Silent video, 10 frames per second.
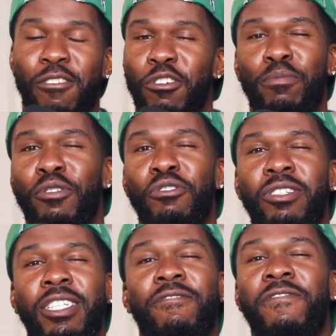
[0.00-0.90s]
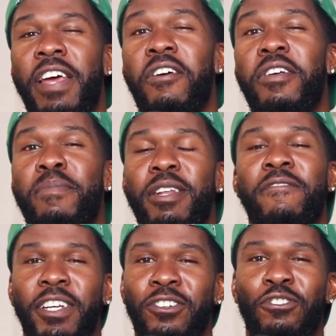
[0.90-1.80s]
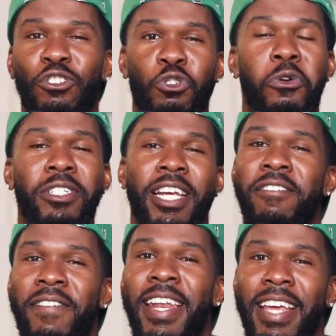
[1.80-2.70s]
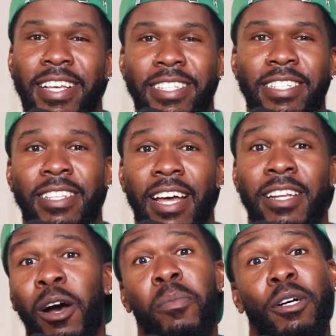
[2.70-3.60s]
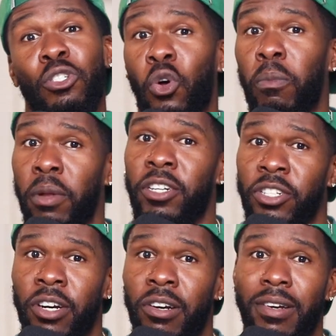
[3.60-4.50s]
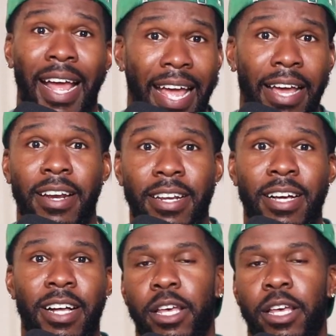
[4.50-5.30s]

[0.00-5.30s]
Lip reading: which produces very beneficial short-chain fatty acids that help control blood sugar and